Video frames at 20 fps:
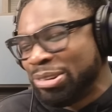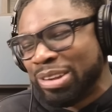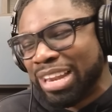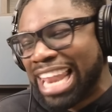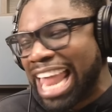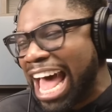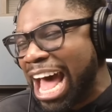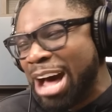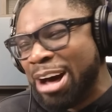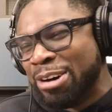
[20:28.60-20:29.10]
too
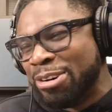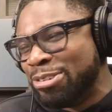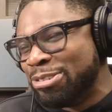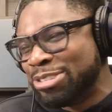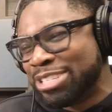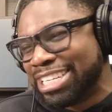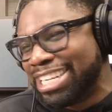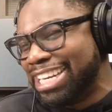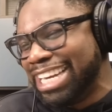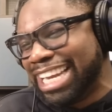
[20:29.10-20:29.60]

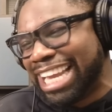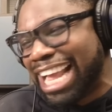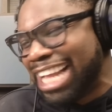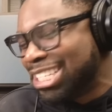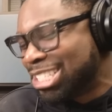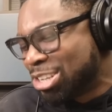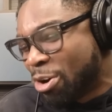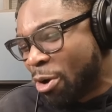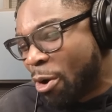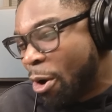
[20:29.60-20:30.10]
loud and he
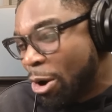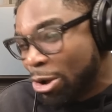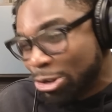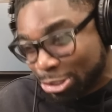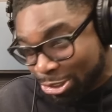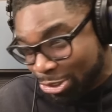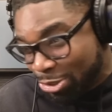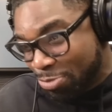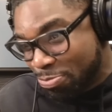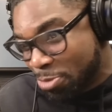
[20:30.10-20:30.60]
gets
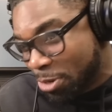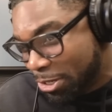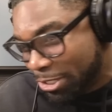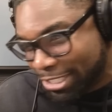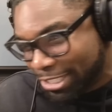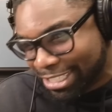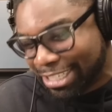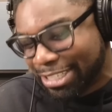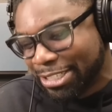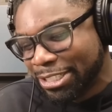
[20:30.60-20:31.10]
caught too
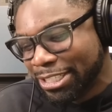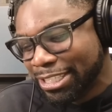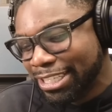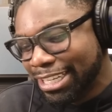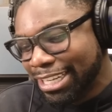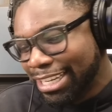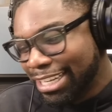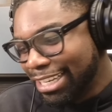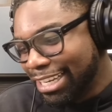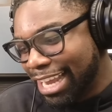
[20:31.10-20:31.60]
much.
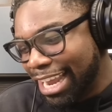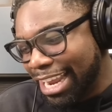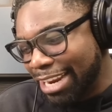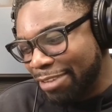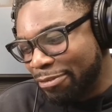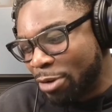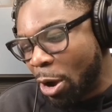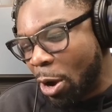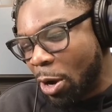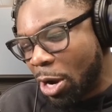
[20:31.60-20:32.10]
Yeah,
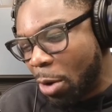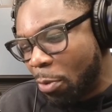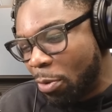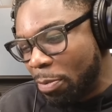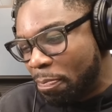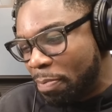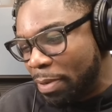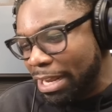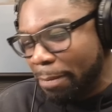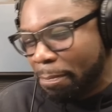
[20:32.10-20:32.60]
you've got to go
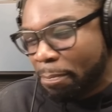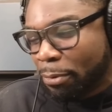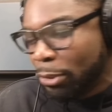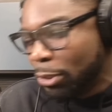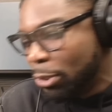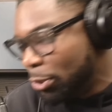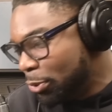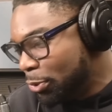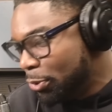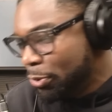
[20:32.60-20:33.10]
with
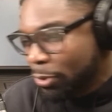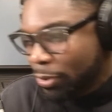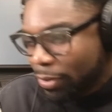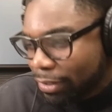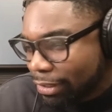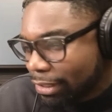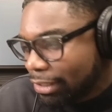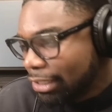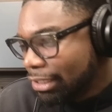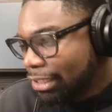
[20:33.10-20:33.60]
people
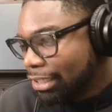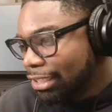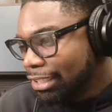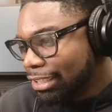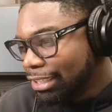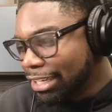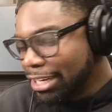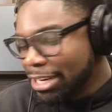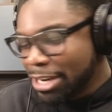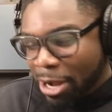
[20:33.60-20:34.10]
who,
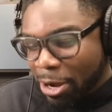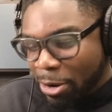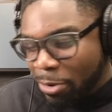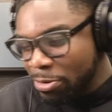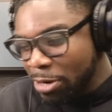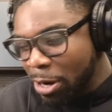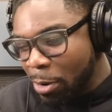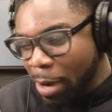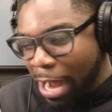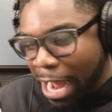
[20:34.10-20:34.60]
you
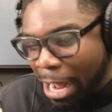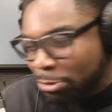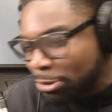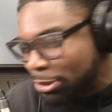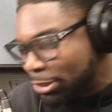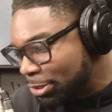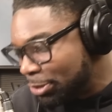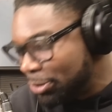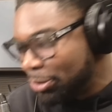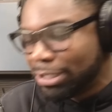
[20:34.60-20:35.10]
know, know how
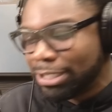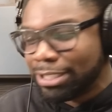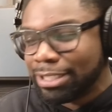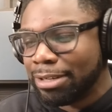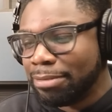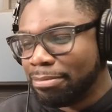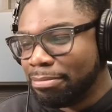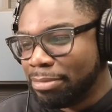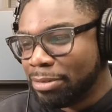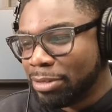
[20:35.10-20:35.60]
to
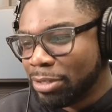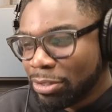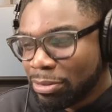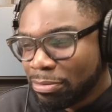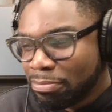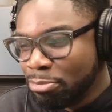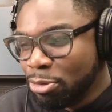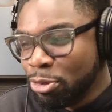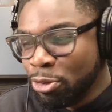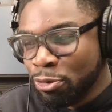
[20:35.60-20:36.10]

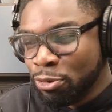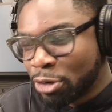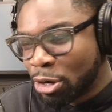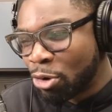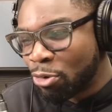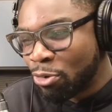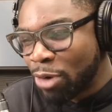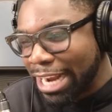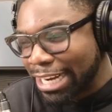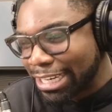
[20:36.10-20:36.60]
move
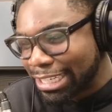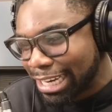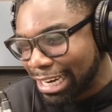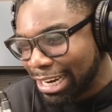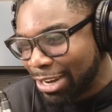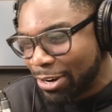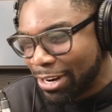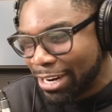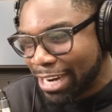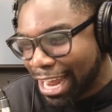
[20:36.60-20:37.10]

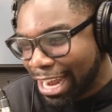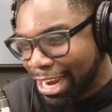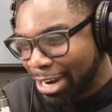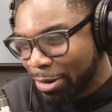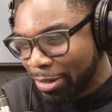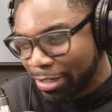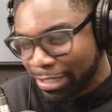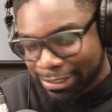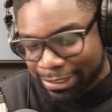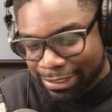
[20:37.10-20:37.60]
correctly on a
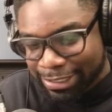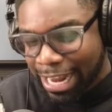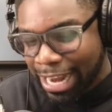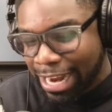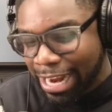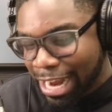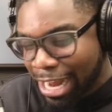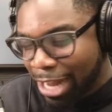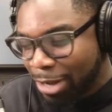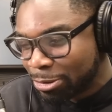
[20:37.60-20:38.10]
night
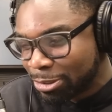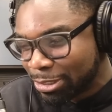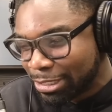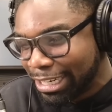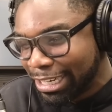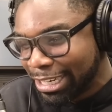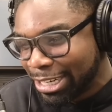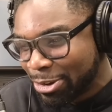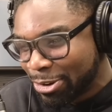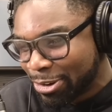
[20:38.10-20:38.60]
night out so
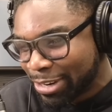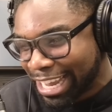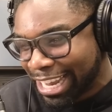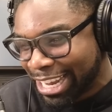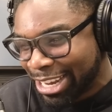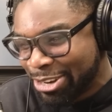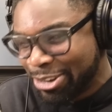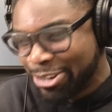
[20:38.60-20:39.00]
you don't get